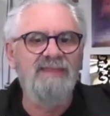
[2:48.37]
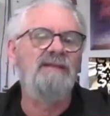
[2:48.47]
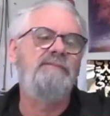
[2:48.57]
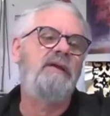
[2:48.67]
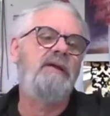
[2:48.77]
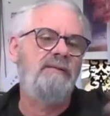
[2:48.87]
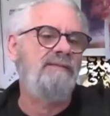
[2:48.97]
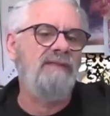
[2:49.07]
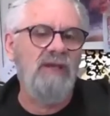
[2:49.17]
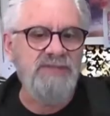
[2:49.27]

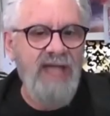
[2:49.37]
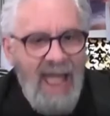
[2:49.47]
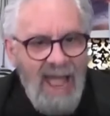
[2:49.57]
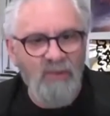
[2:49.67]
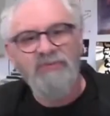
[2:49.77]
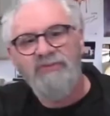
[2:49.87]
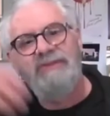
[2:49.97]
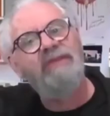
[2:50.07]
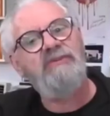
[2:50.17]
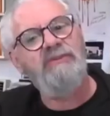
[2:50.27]
There's a house,
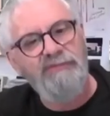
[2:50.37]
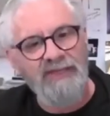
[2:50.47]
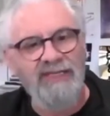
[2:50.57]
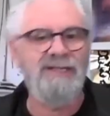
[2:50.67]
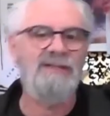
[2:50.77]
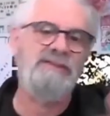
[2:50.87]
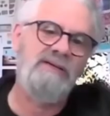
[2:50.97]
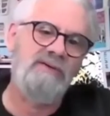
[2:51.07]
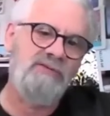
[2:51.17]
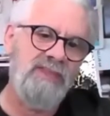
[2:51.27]
there's a field, there's